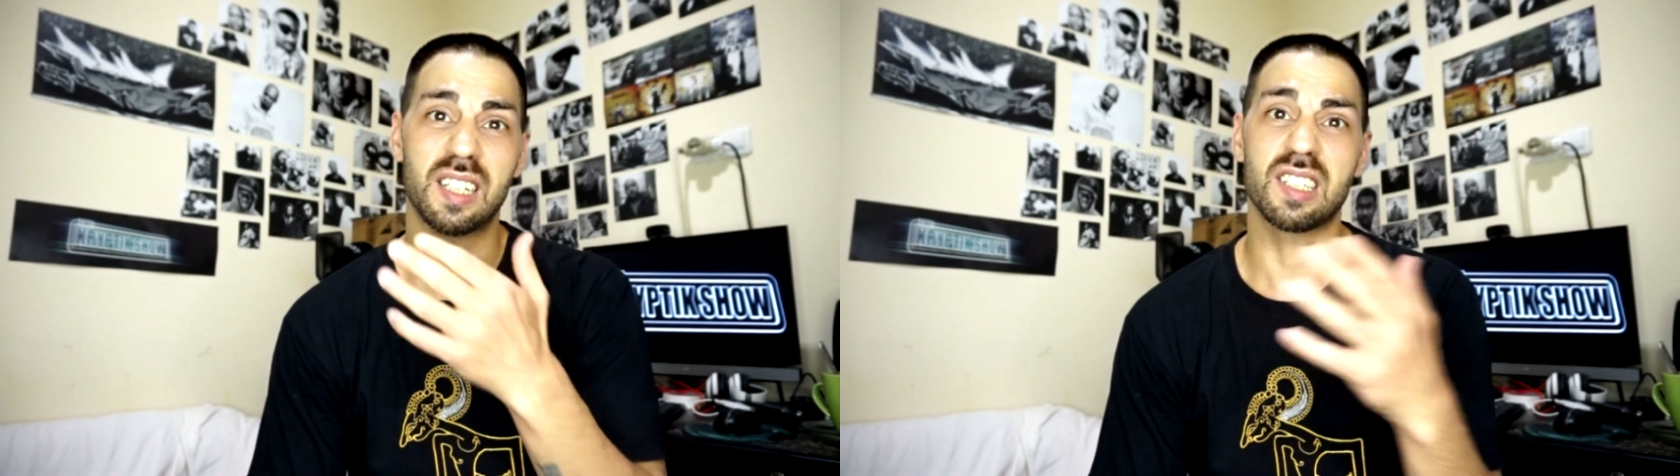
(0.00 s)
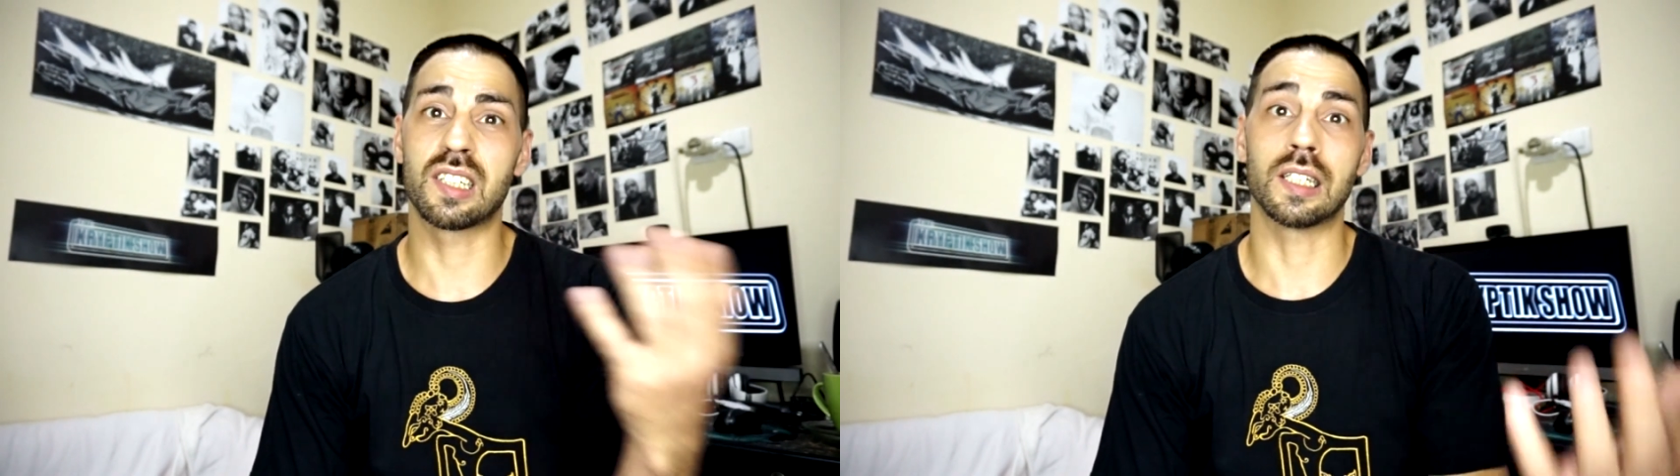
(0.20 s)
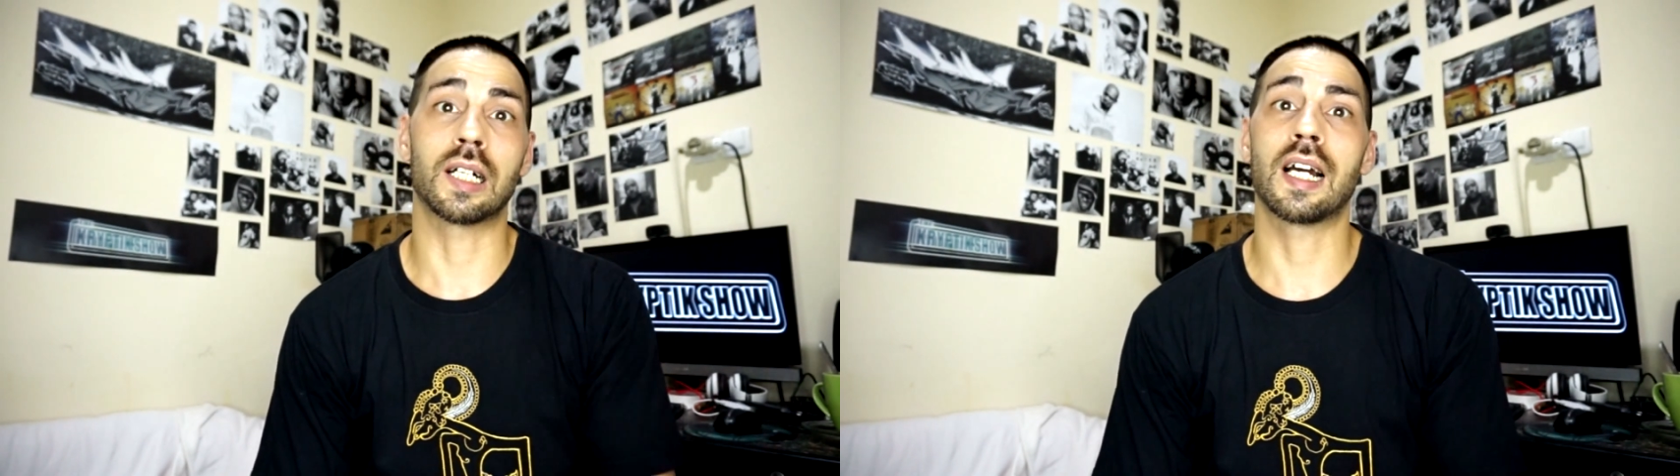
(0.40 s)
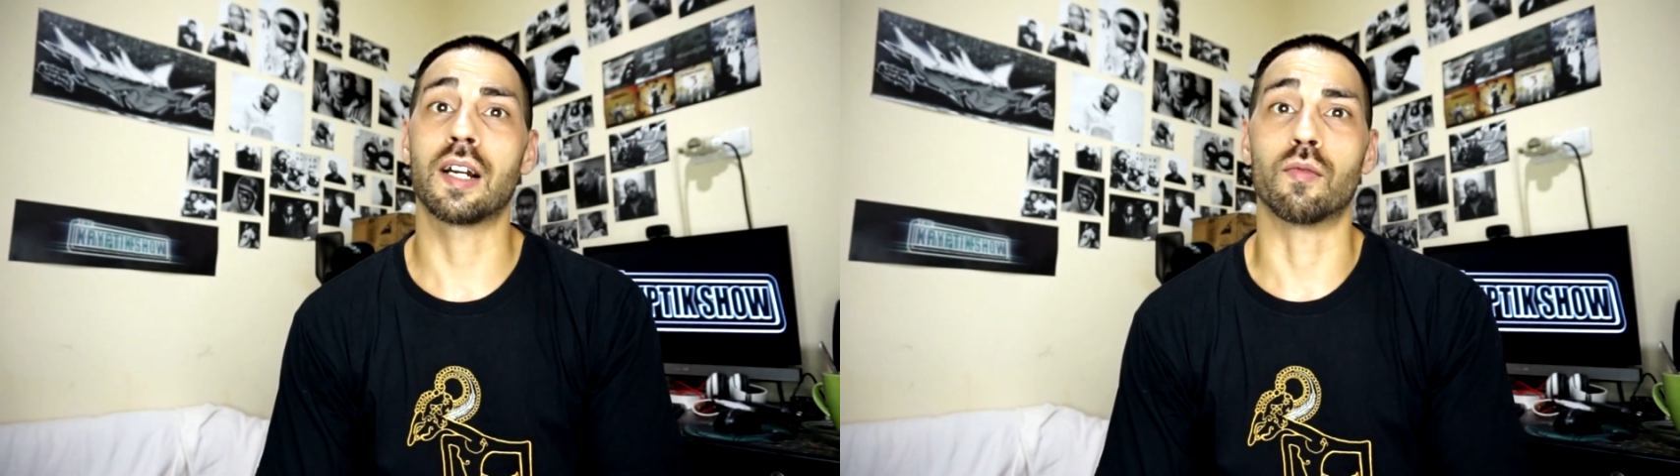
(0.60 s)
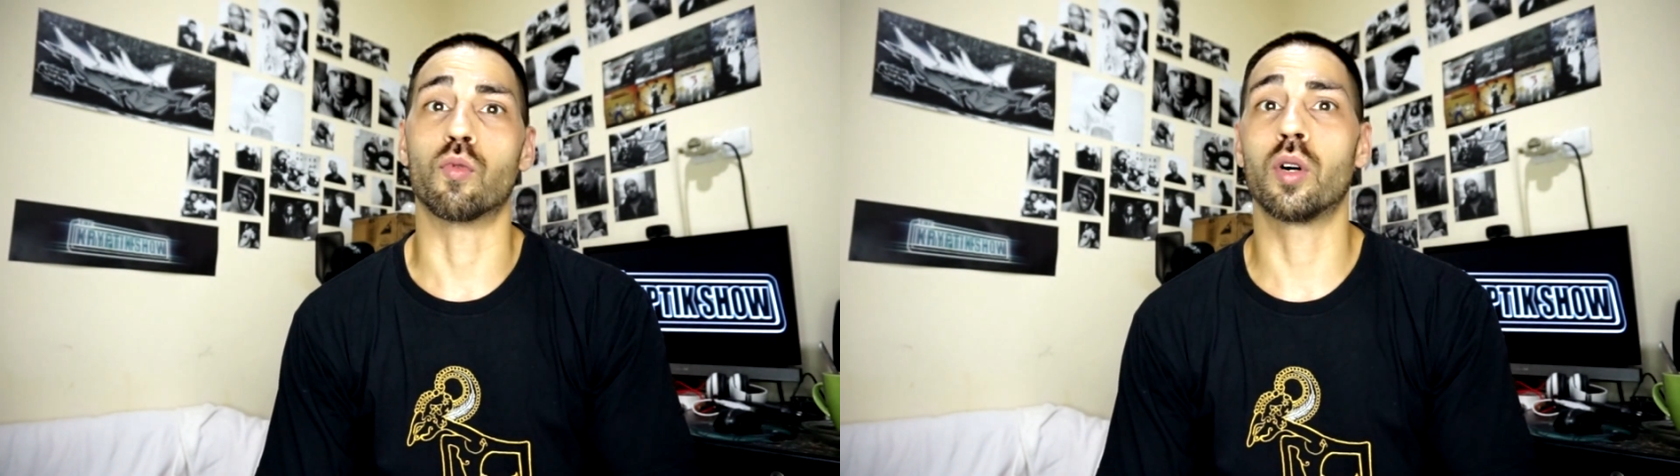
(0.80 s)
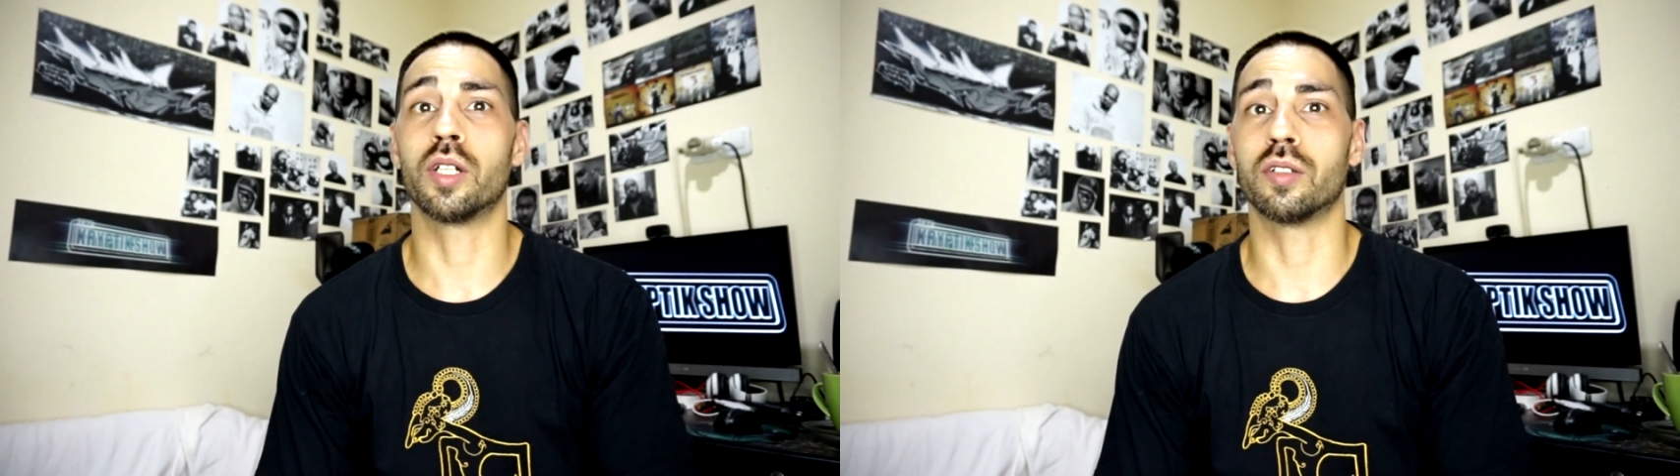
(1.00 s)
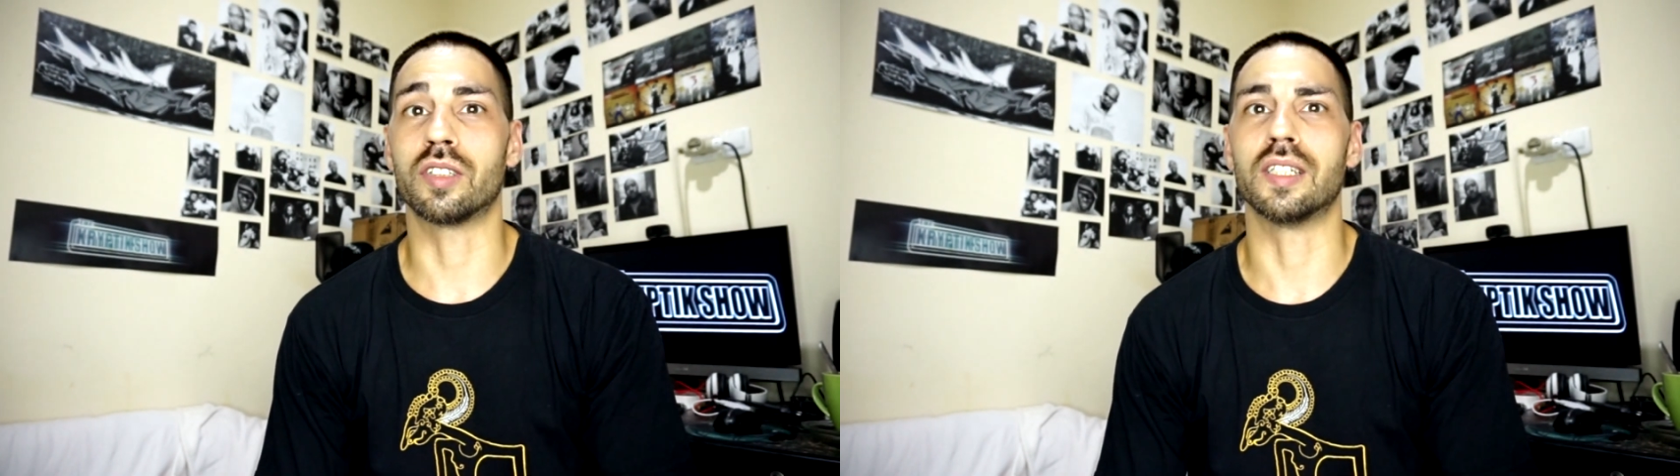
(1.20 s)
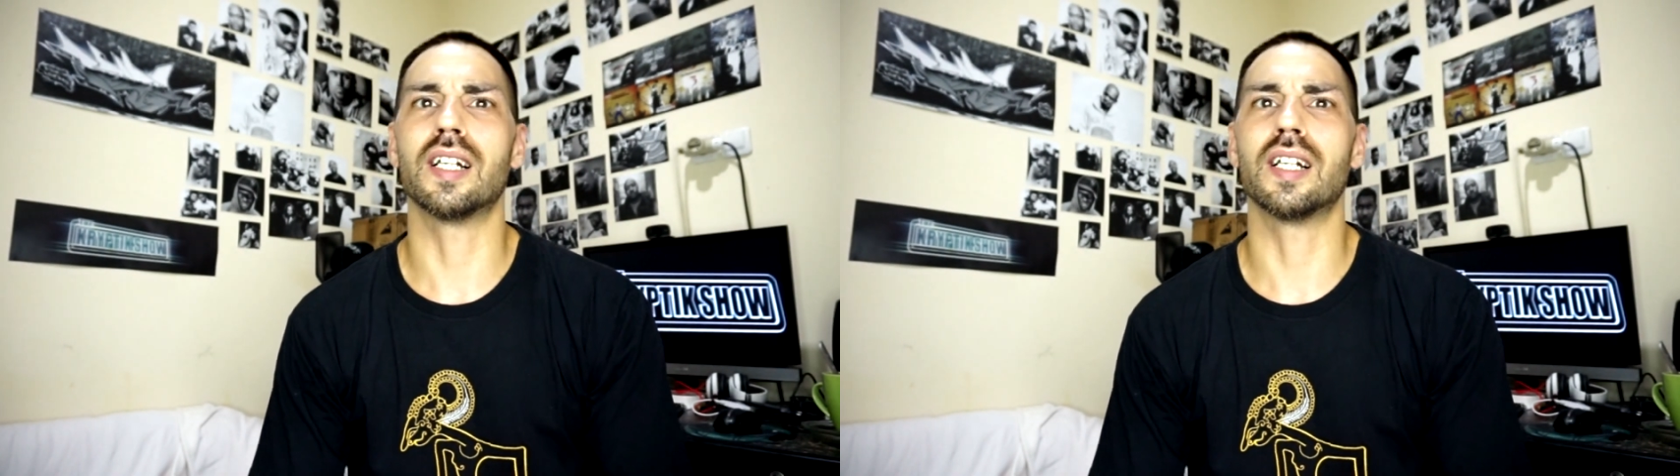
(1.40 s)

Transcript: this to kind of royalty.